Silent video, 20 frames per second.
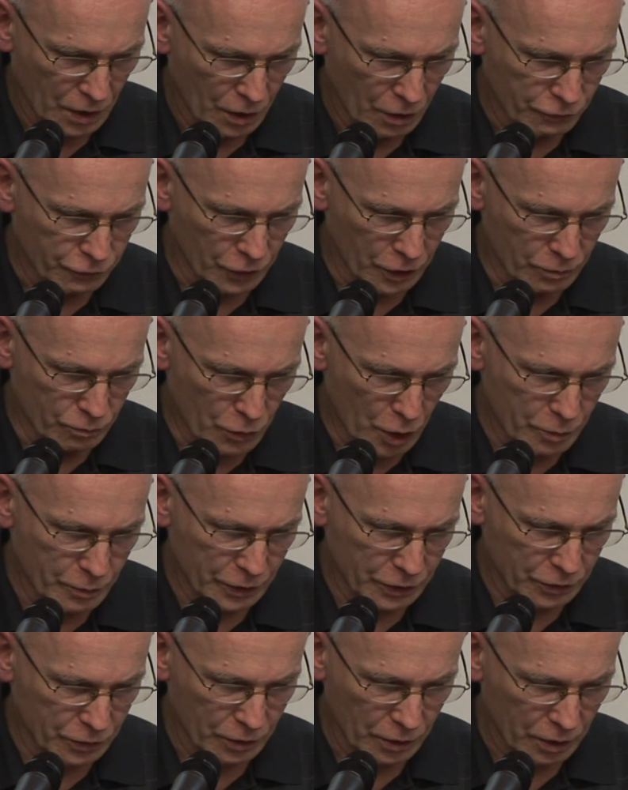for a
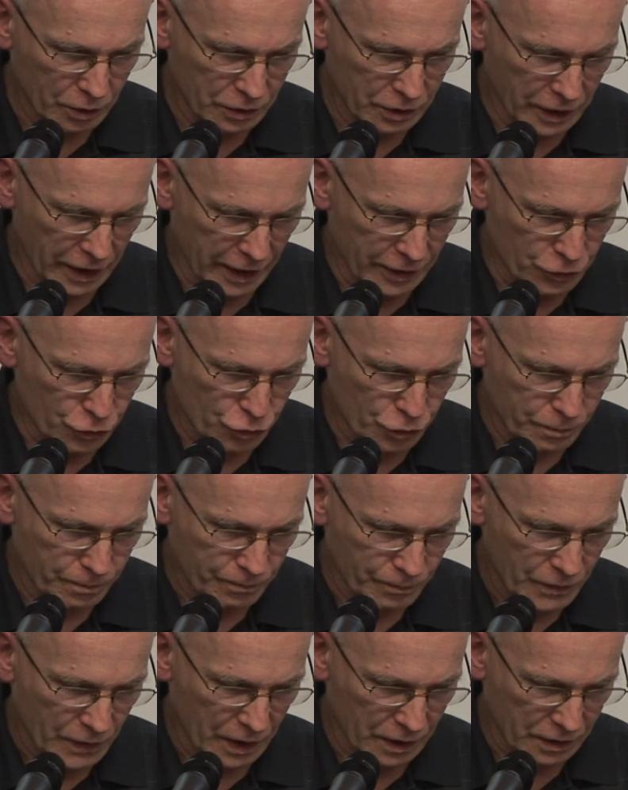moment on the edge,
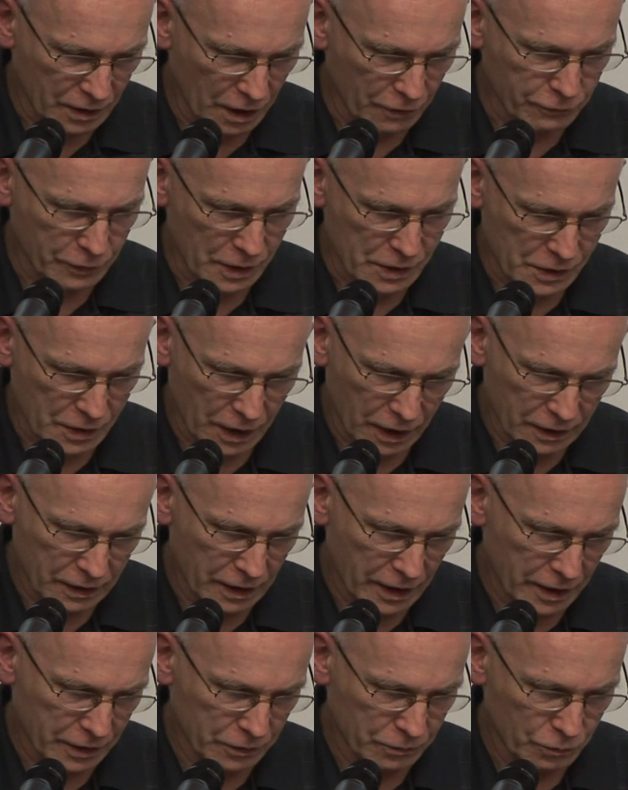and Kafka's
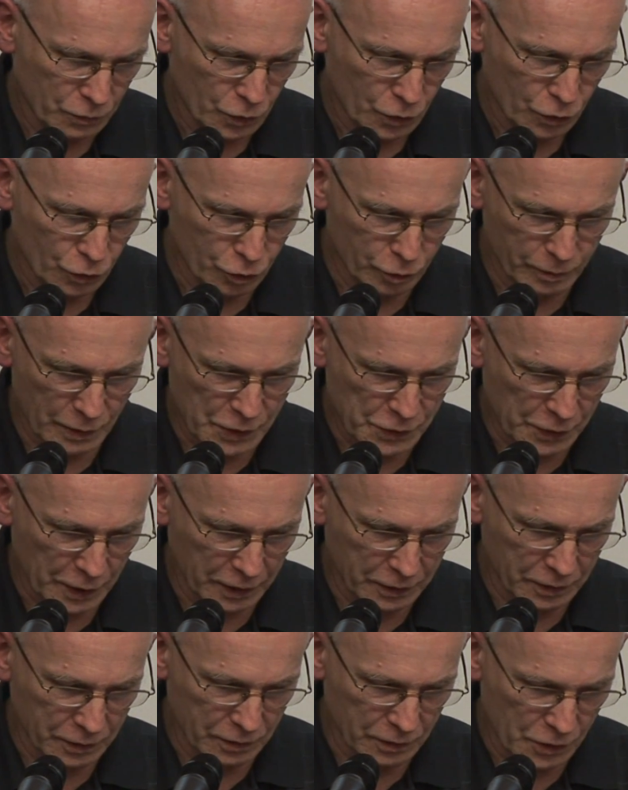guideline could be
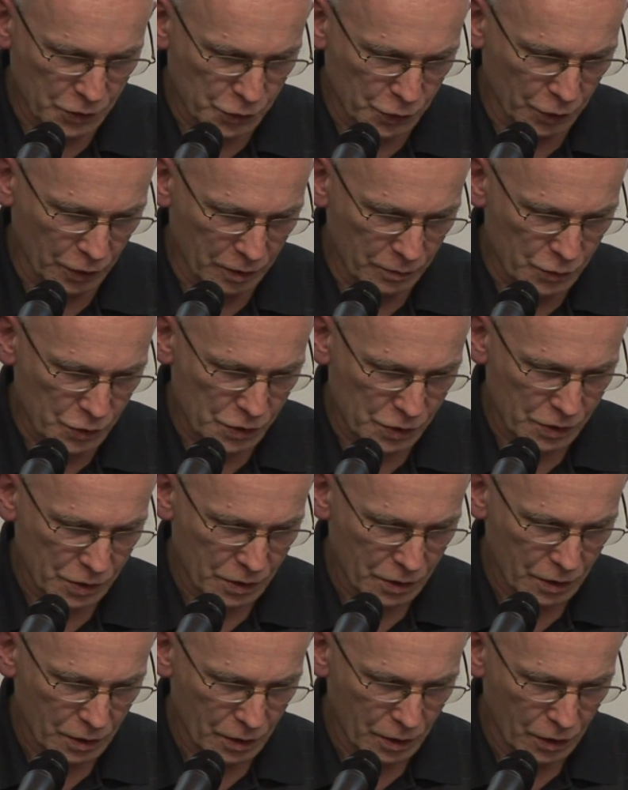stated in these terms:
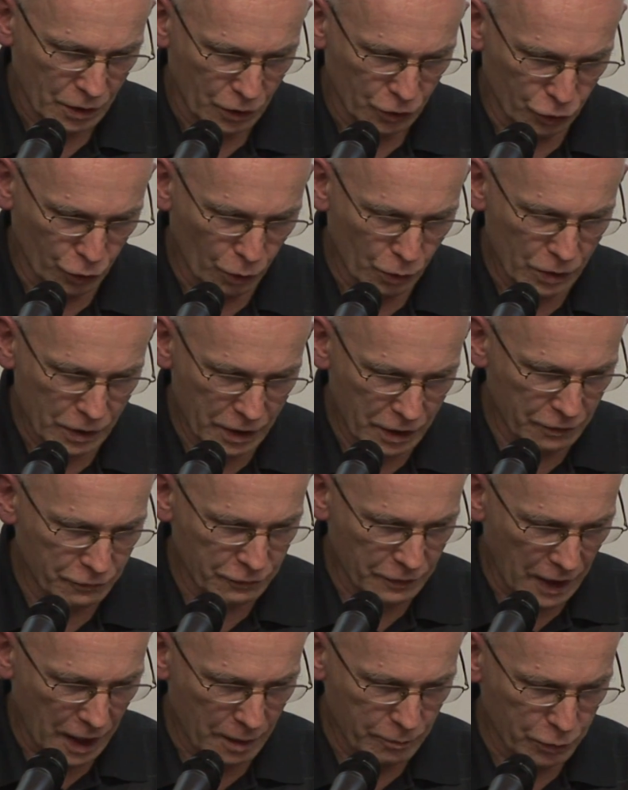don't give
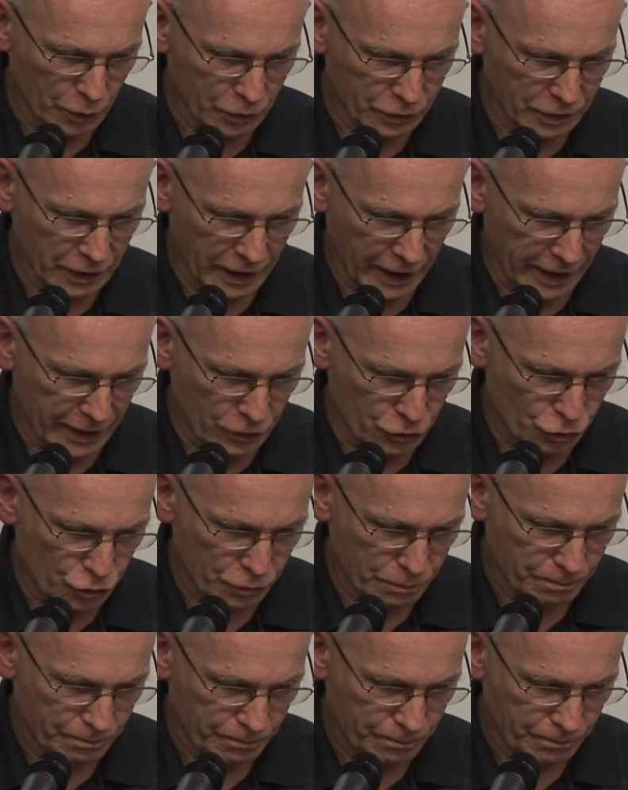up on the edge,